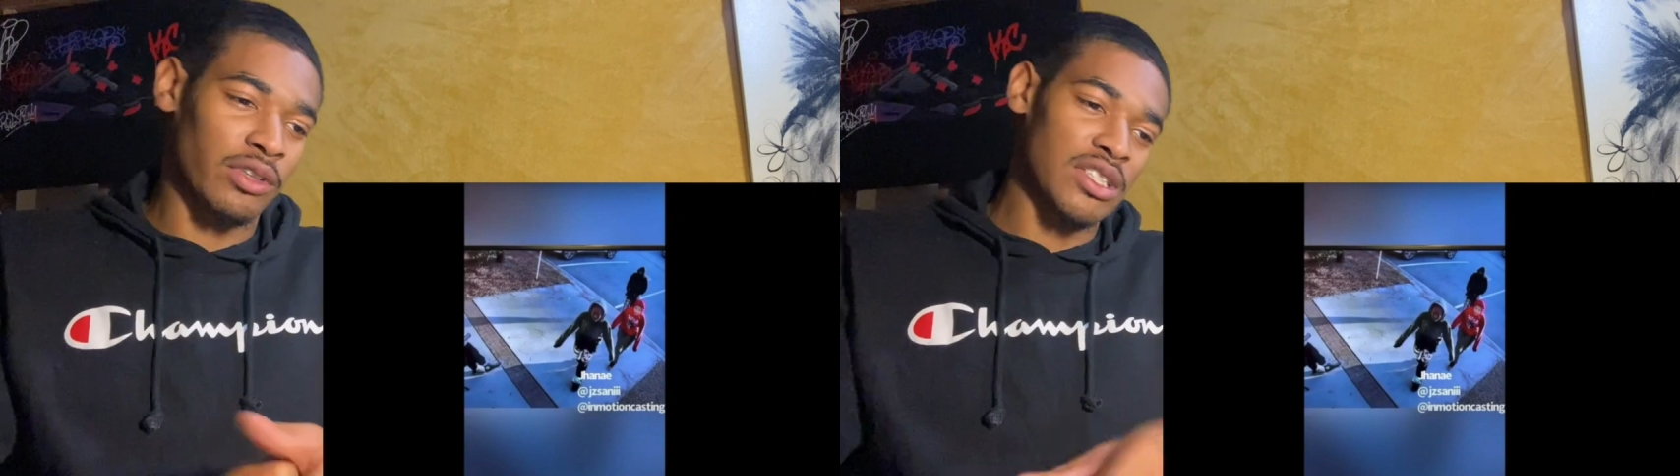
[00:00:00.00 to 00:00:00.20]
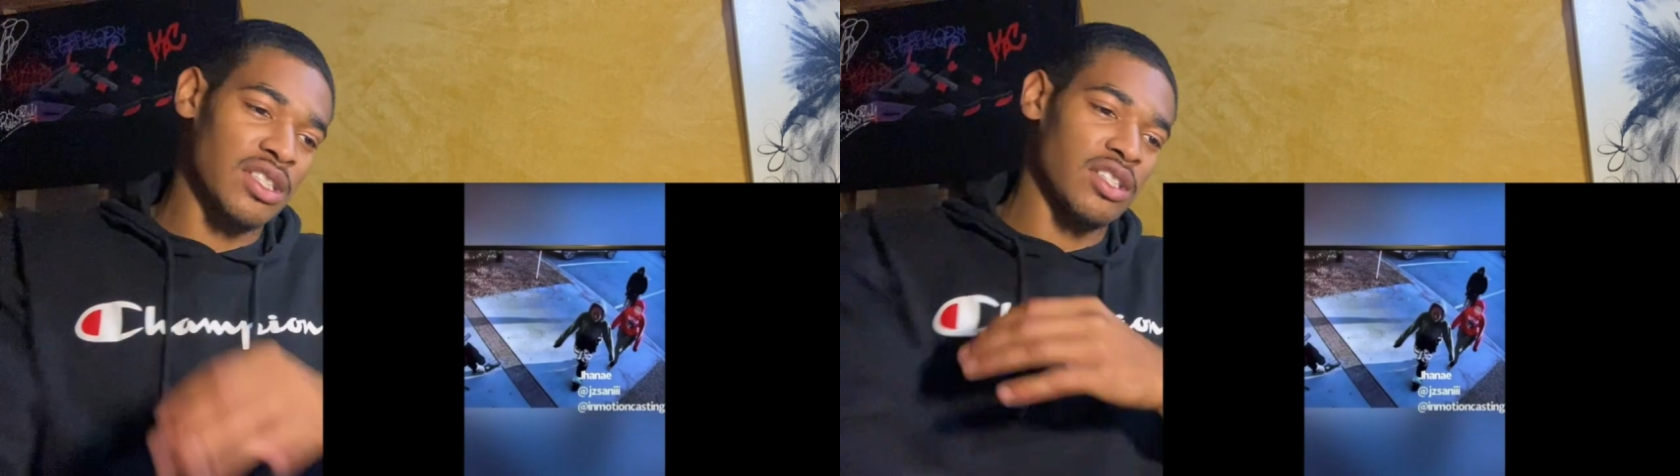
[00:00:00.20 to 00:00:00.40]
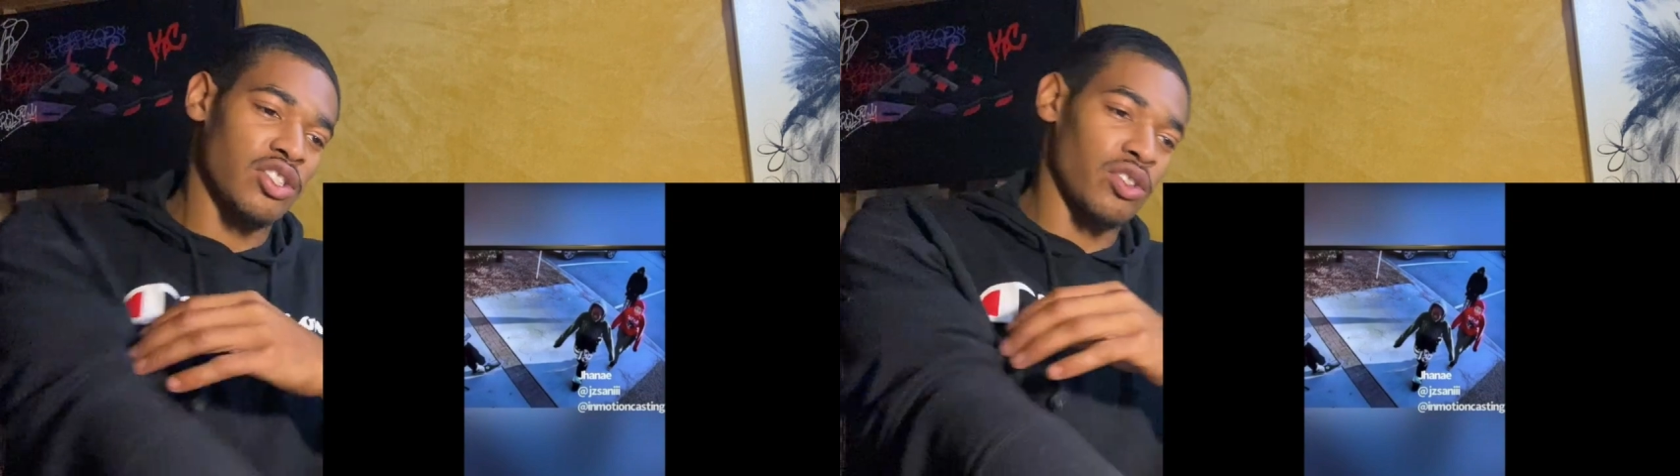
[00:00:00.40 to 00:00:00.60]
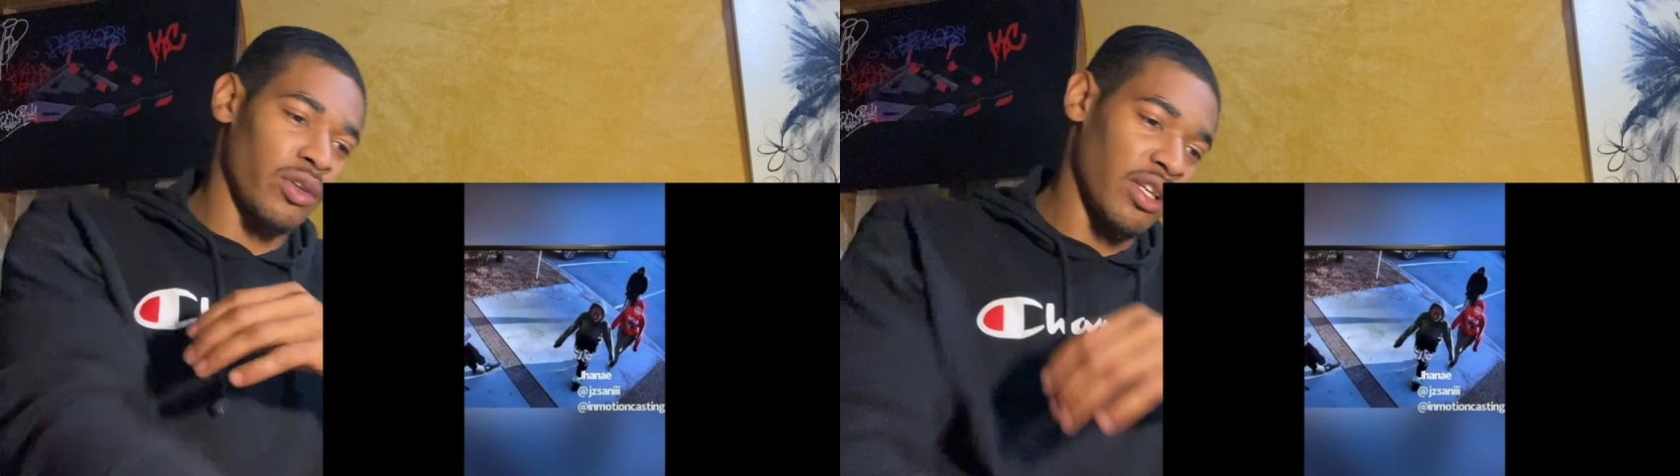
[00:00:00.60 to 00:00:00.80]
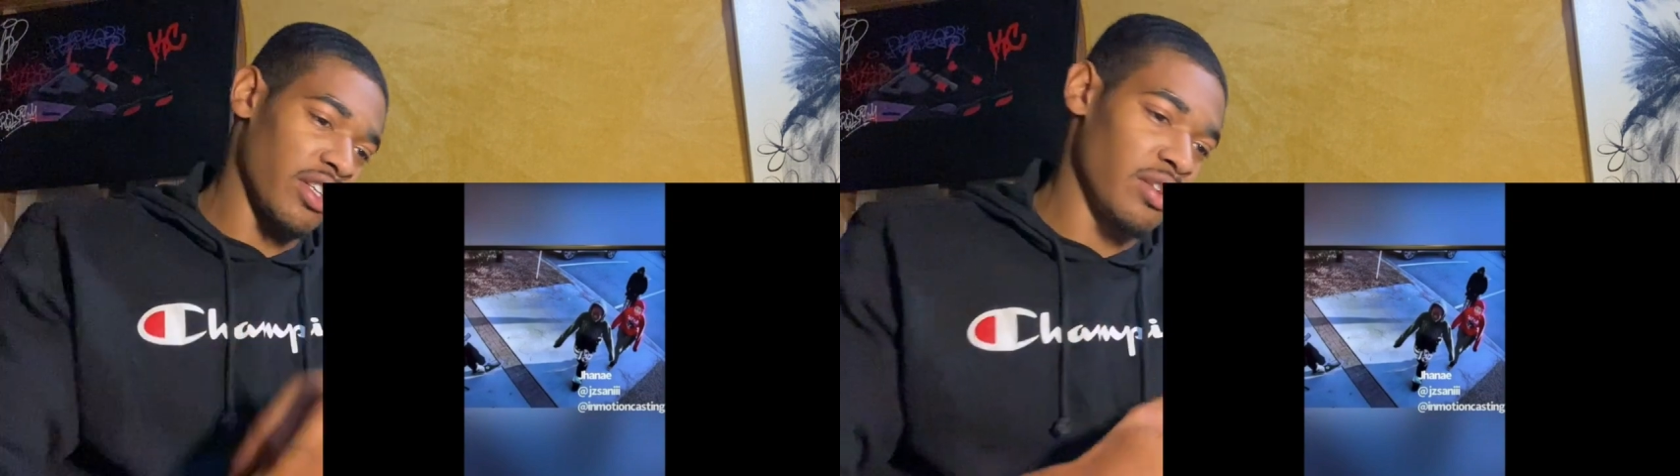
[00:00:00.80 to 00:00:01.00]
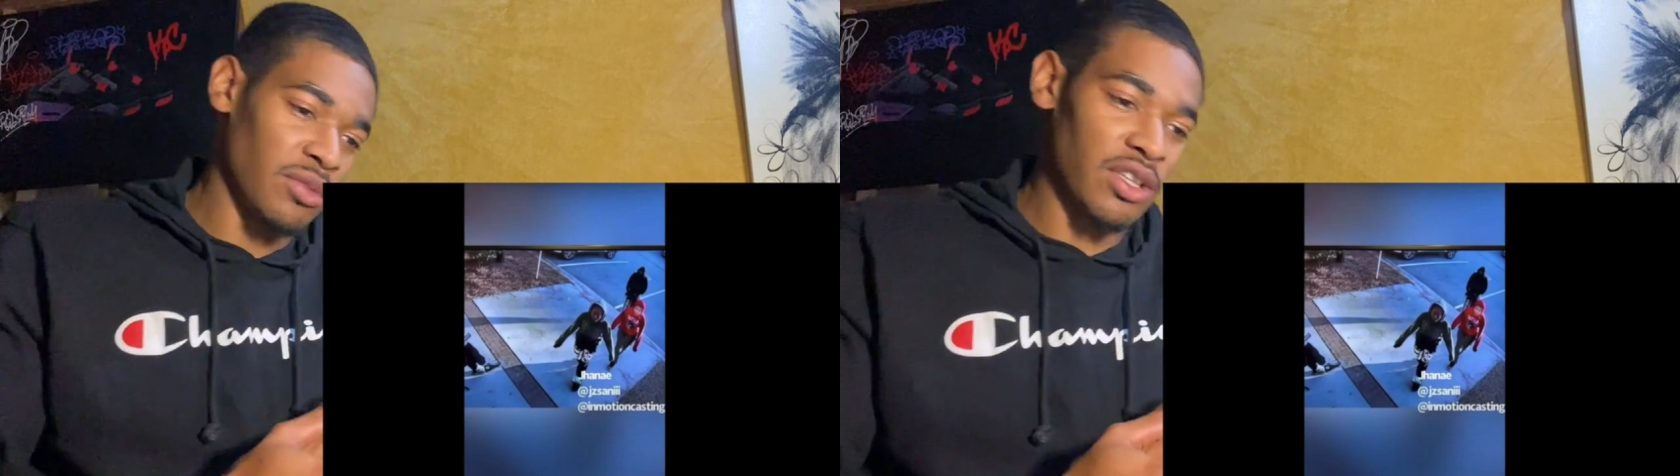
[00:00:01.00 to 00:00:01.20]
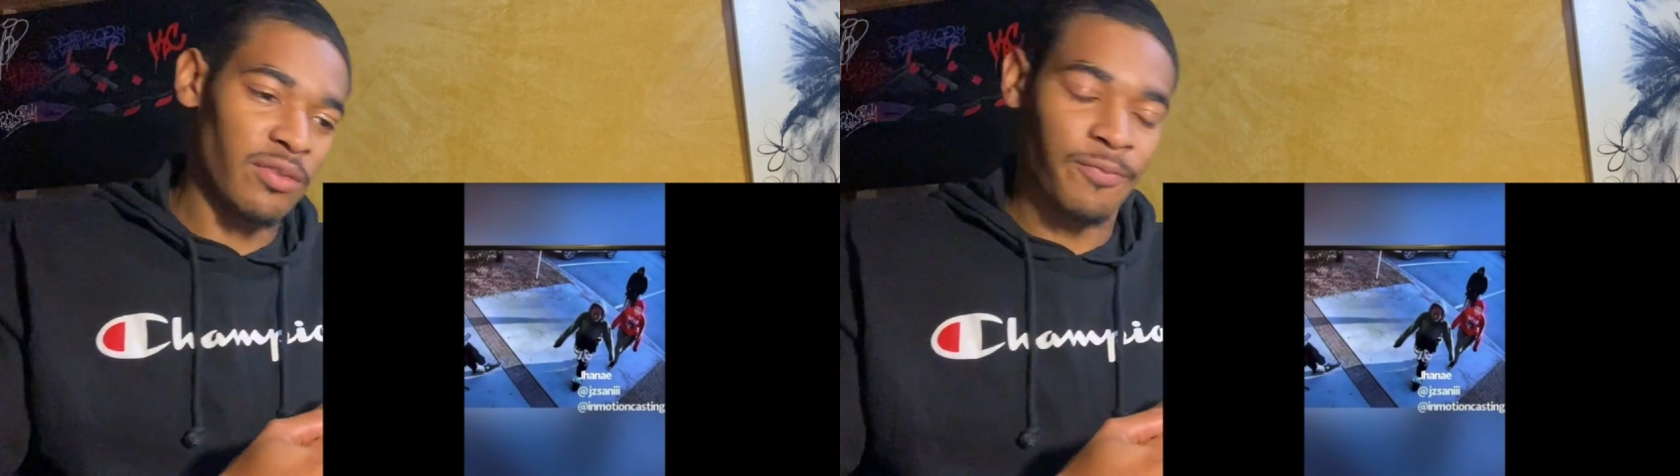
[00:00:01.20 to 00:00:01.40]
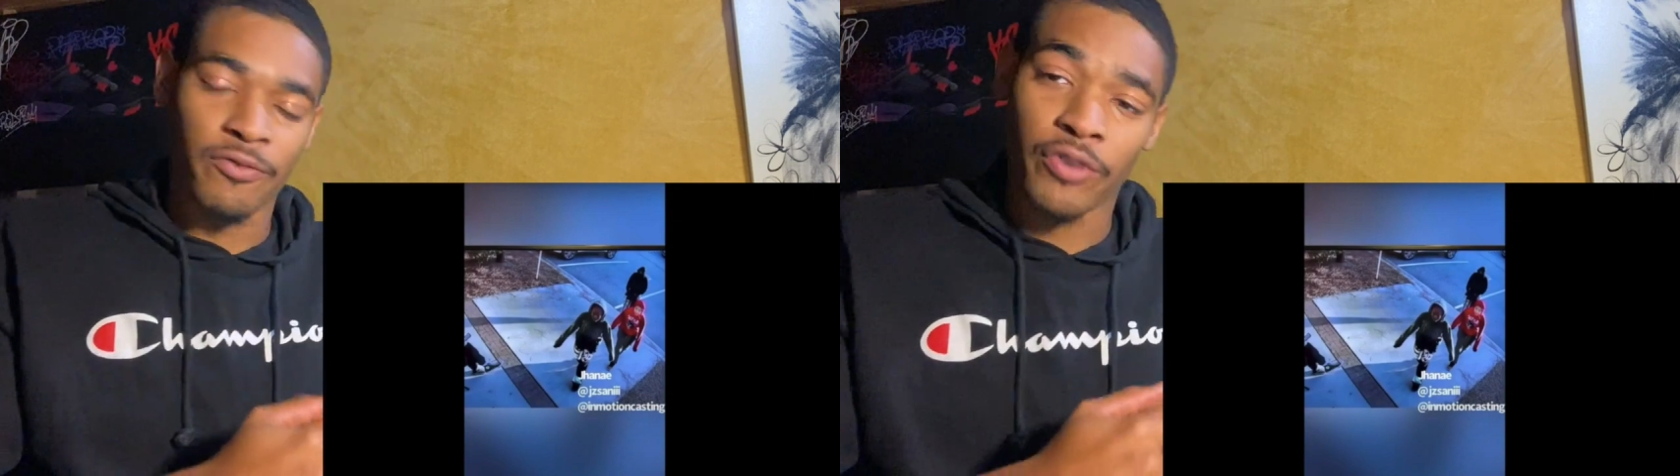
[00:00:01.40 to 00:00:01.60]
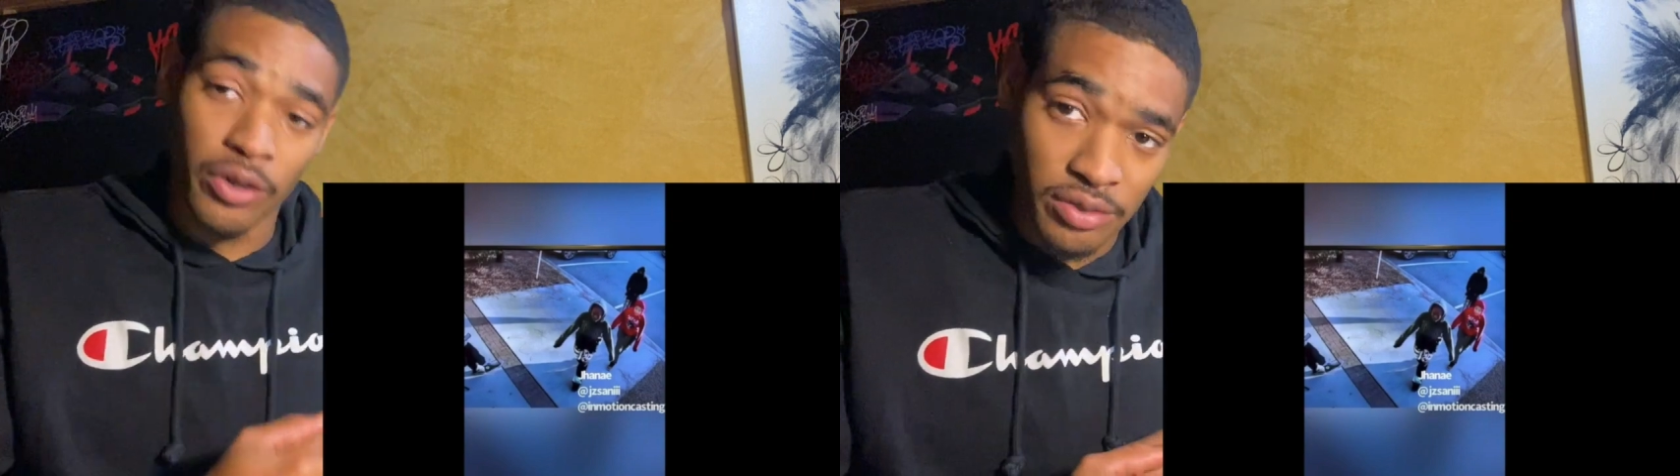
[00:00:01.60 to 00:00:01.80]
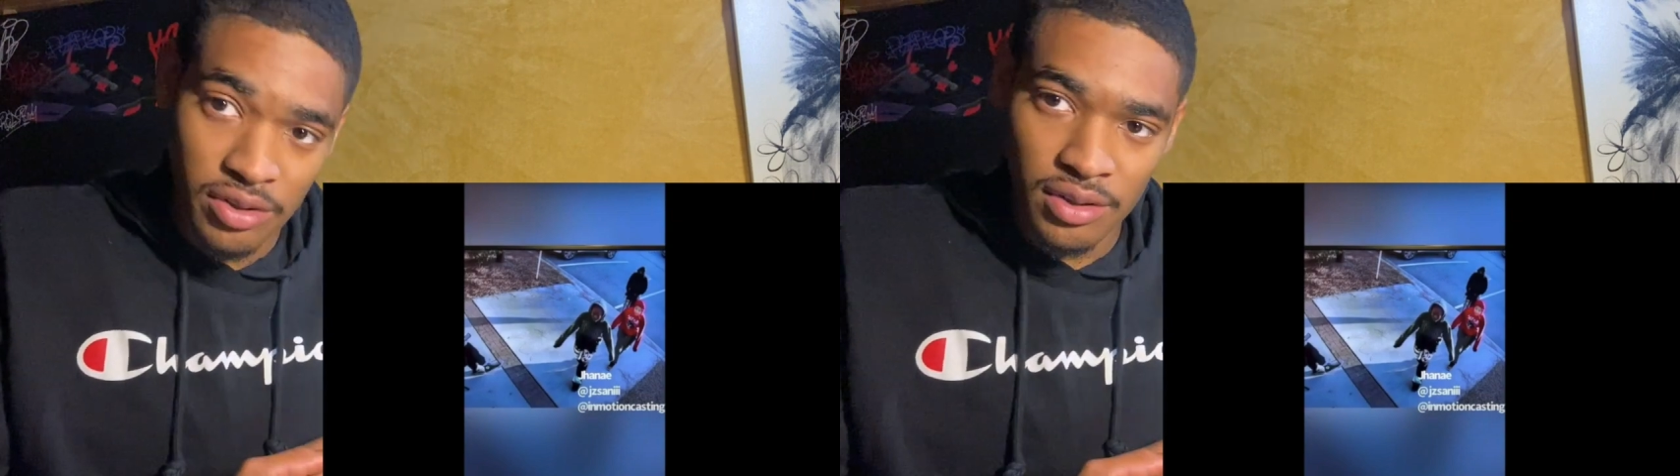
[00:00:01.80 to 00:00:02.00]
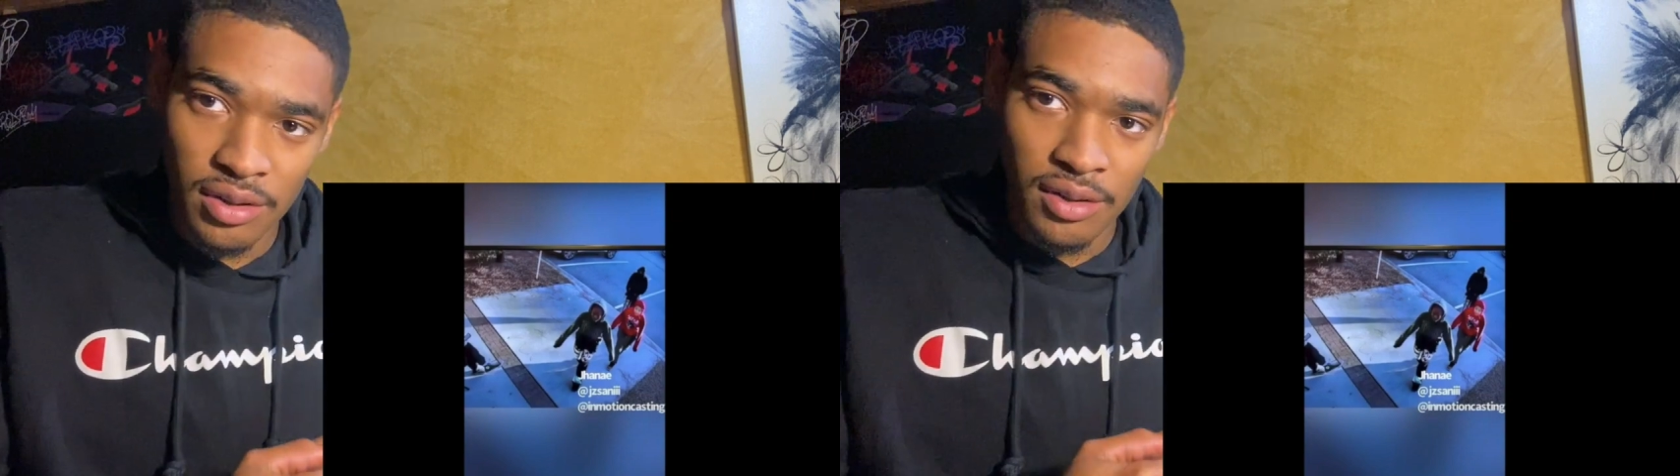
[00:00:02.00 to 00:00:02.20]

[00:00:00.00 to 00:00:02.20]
They sent Shorty and them in first.